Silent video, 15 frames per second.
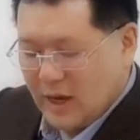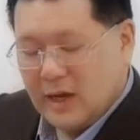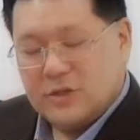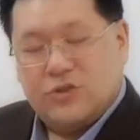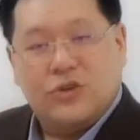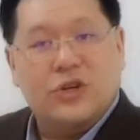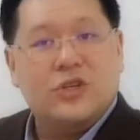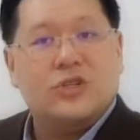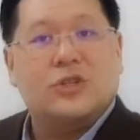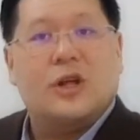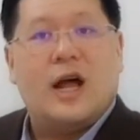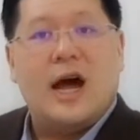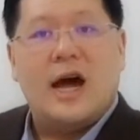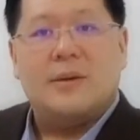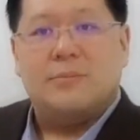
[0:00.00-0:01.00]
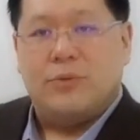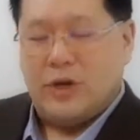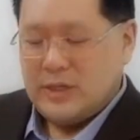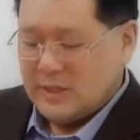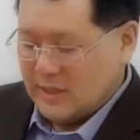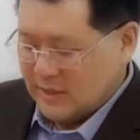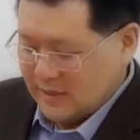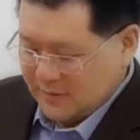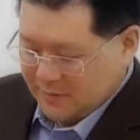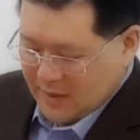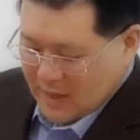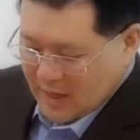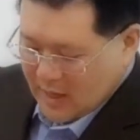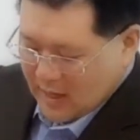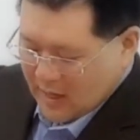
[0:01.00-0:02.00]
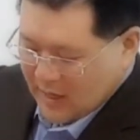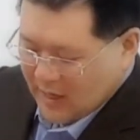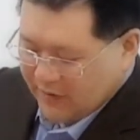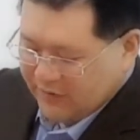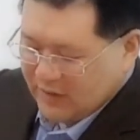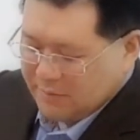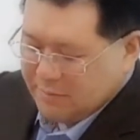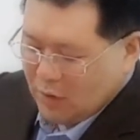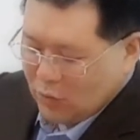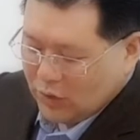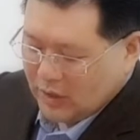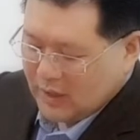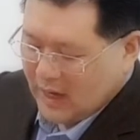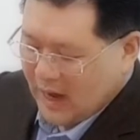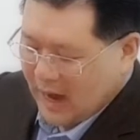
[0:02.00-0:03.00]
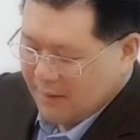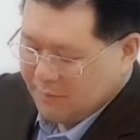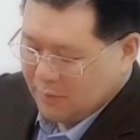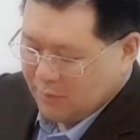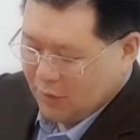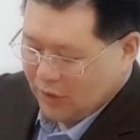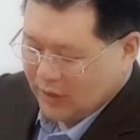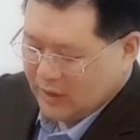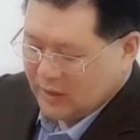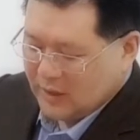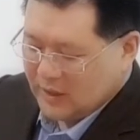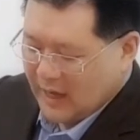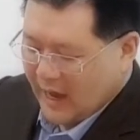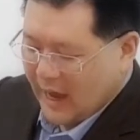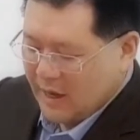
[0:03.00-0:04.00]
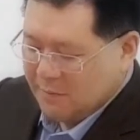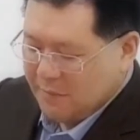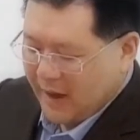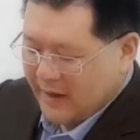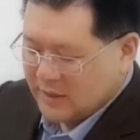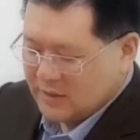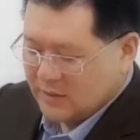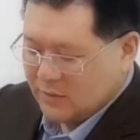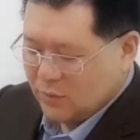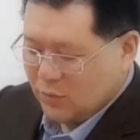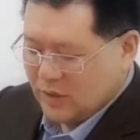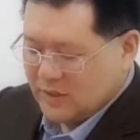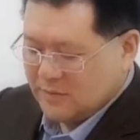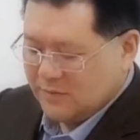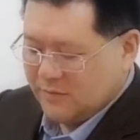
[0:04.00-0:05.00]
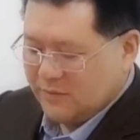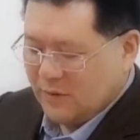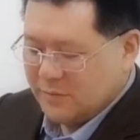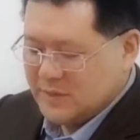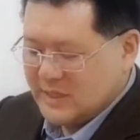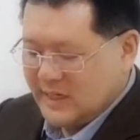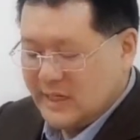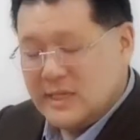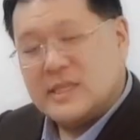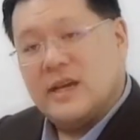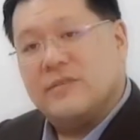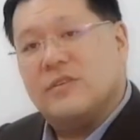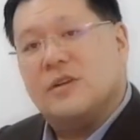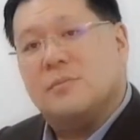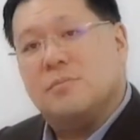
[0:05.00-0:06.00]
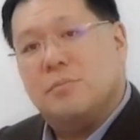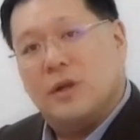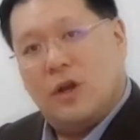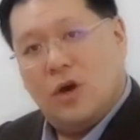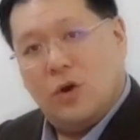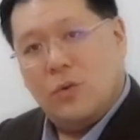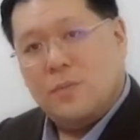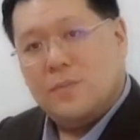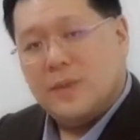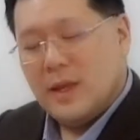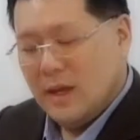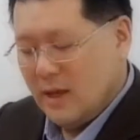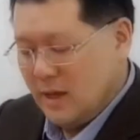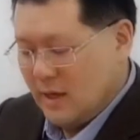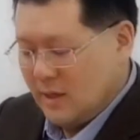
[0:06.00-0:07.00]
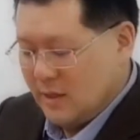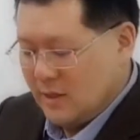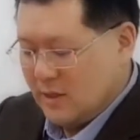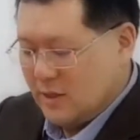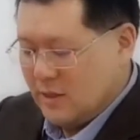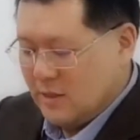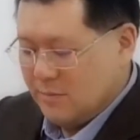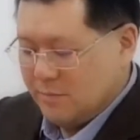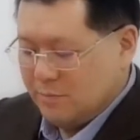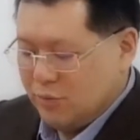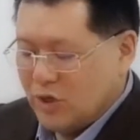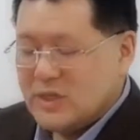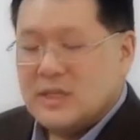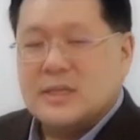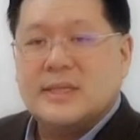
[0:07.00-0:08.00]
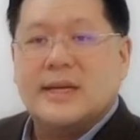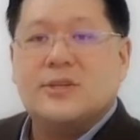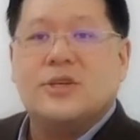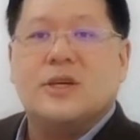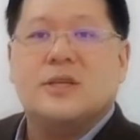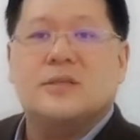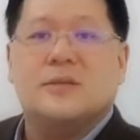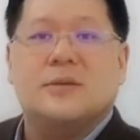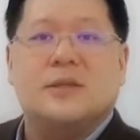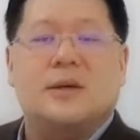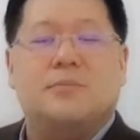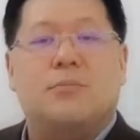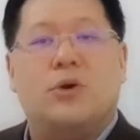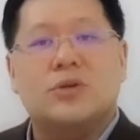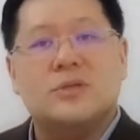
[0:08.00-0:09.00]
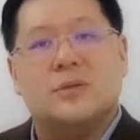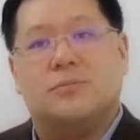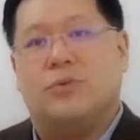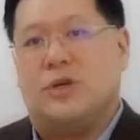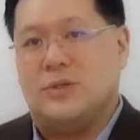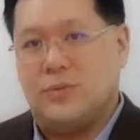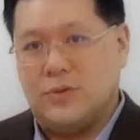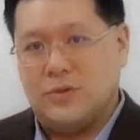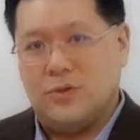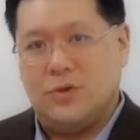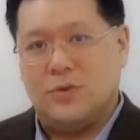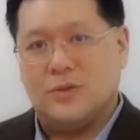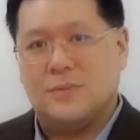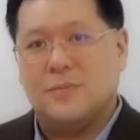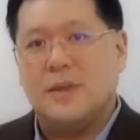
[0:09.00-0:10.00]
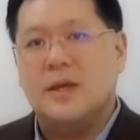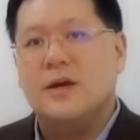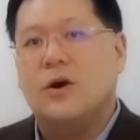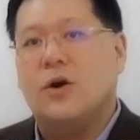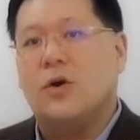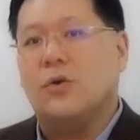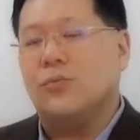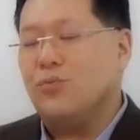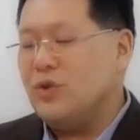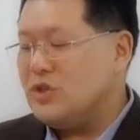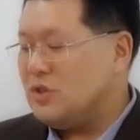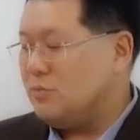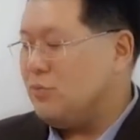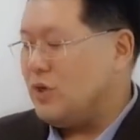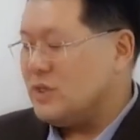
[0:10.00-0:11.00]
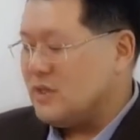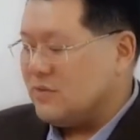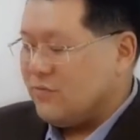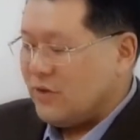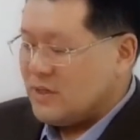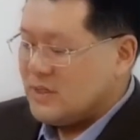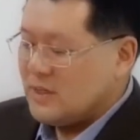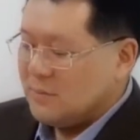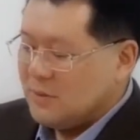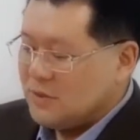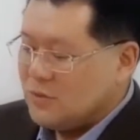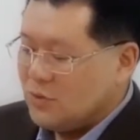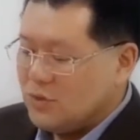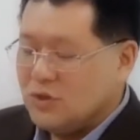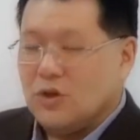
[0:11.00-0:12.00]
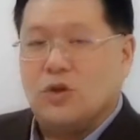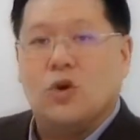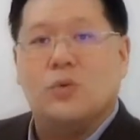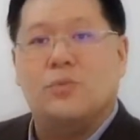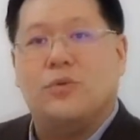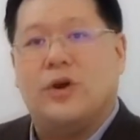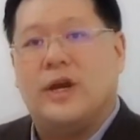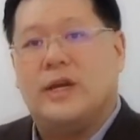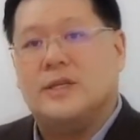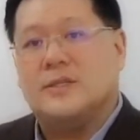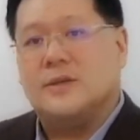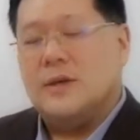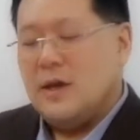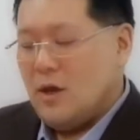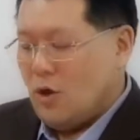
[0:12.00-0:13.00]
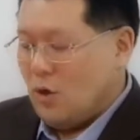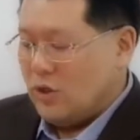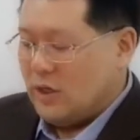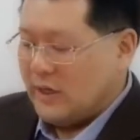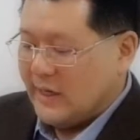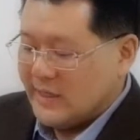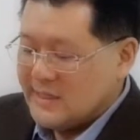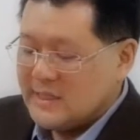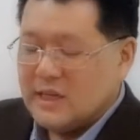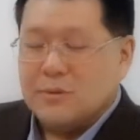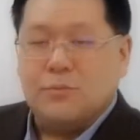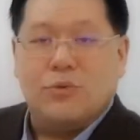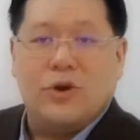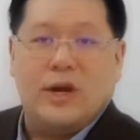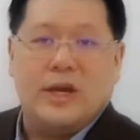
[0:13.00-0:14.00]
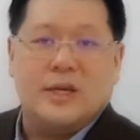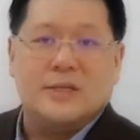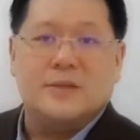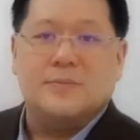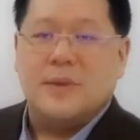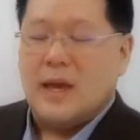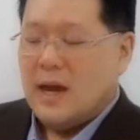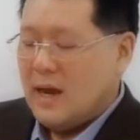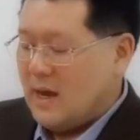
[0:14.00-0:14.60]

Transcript: traditional hard braces, if the bone in the upper body, the apex, was from T7 below, braces such as the Boston brace was used, or rigid braces very similar to Chanel brace or the Ginseng brace.